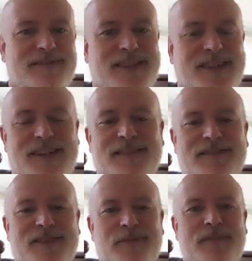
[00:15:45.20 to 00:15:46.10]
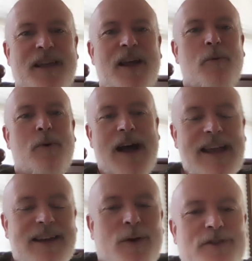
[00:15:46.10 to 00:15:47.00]
yeah. Well, I
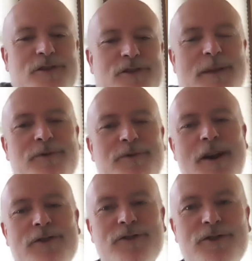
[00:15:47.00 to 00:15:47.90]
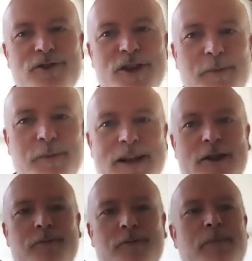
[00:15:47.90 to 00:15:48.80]
had questions, but I'm sure I should just shut up and let
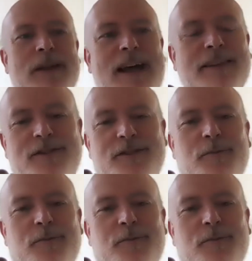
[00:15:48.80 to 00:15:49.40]
other people ask some